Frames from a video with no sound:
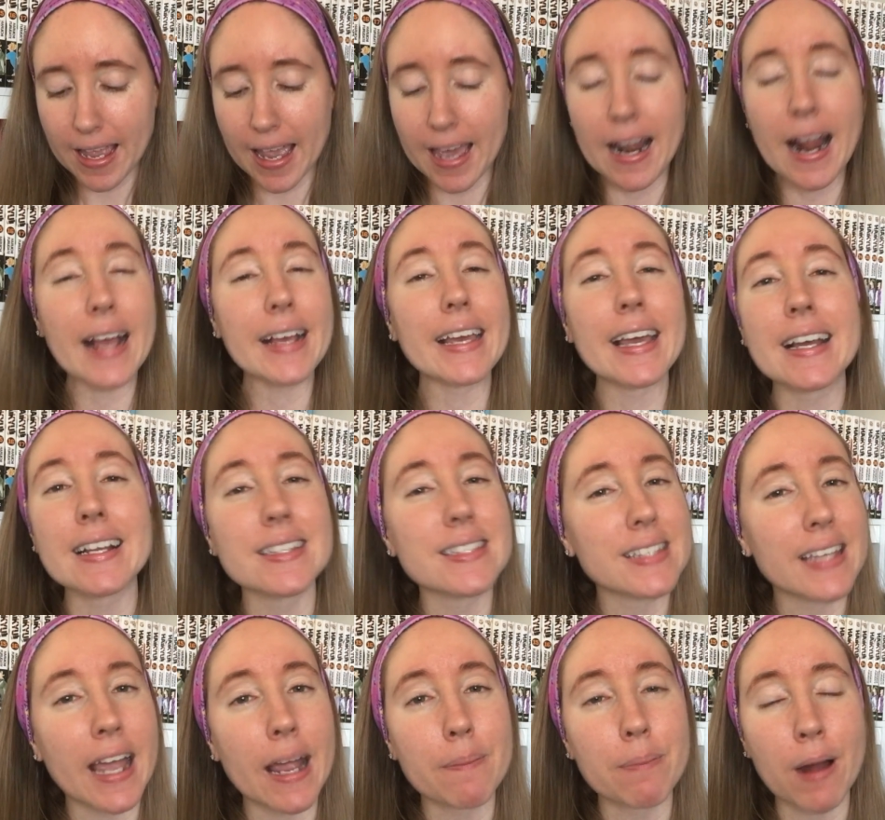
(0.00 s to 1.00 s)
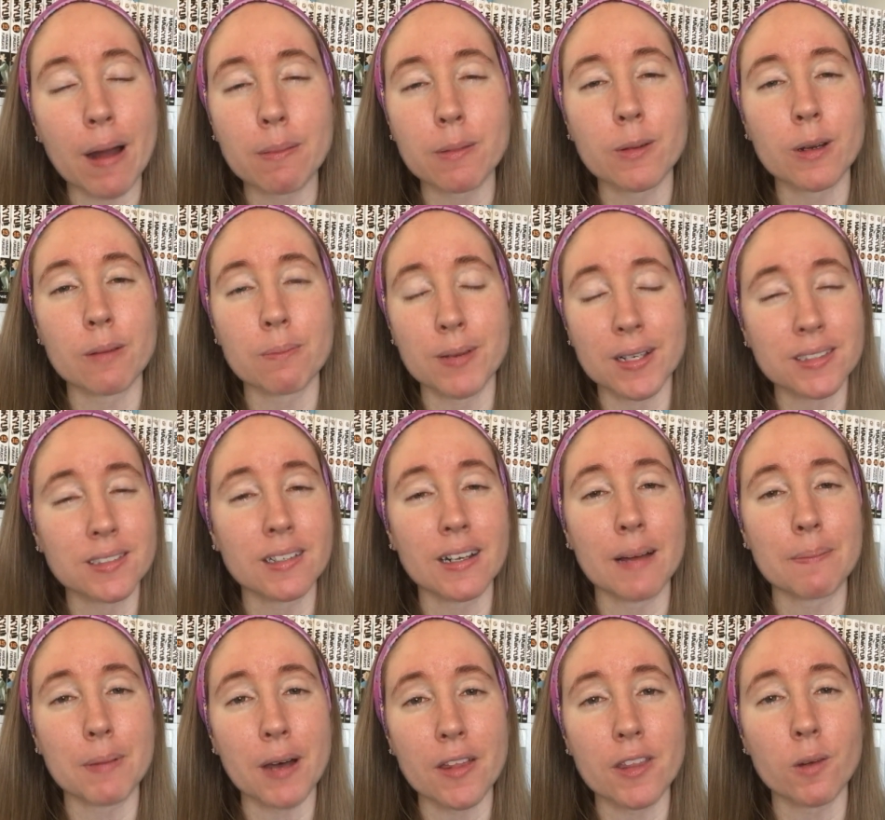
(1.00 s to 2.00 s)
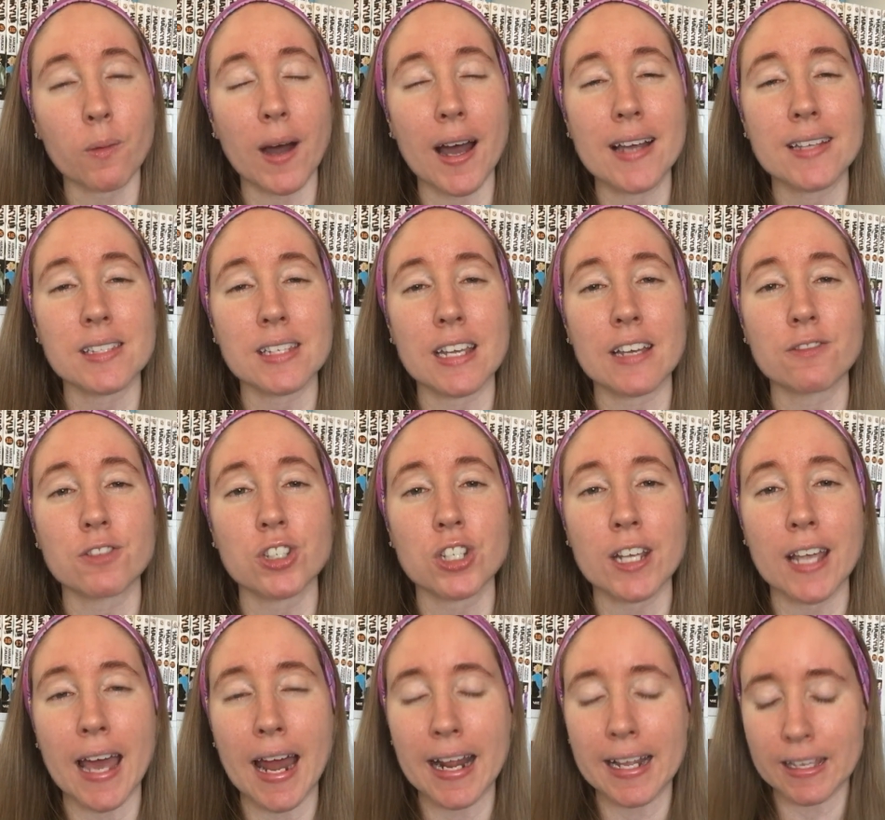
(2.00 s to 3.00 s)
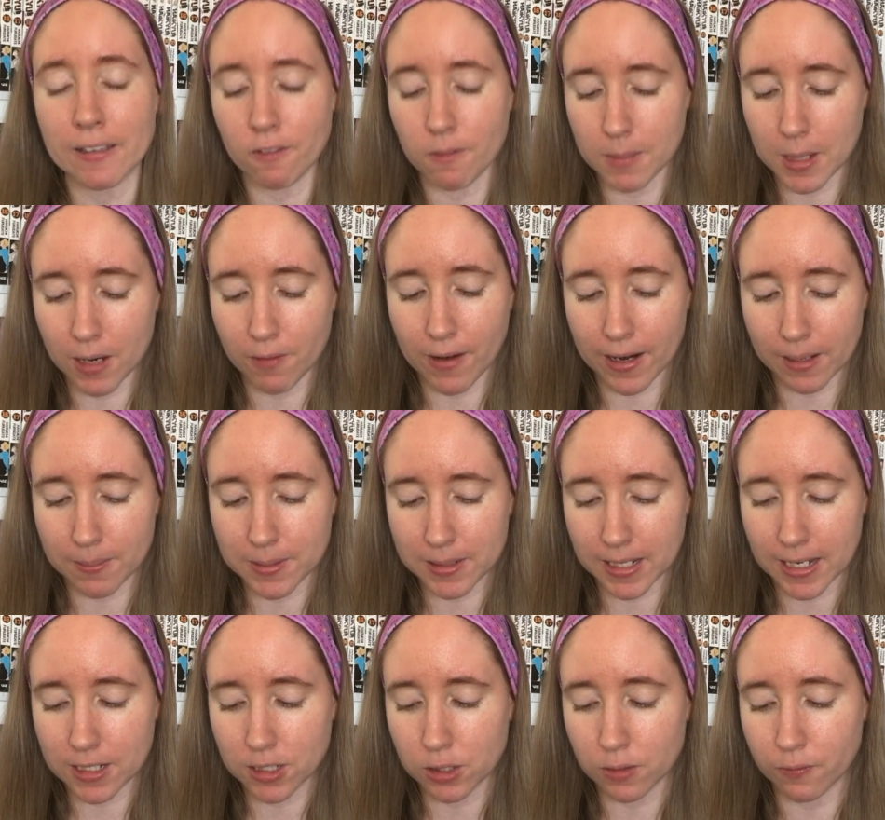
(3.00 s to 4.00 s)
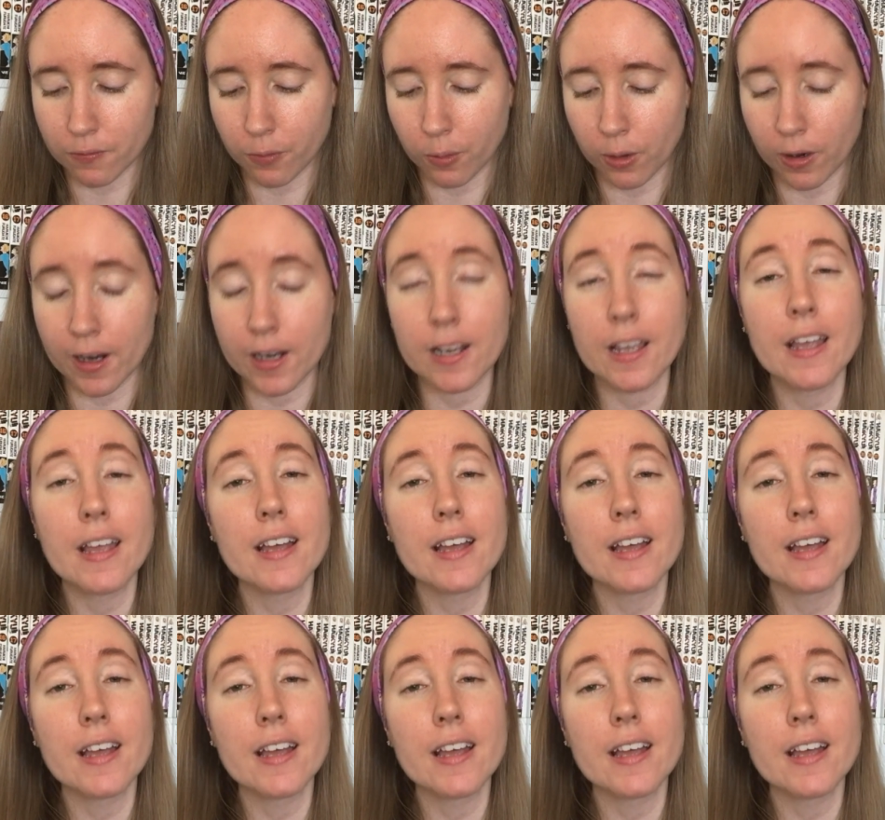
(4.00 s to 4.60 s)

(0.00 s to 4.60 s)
and I can't say I probably would have picked it up otherwise if she hadn't given me a recommendation for it.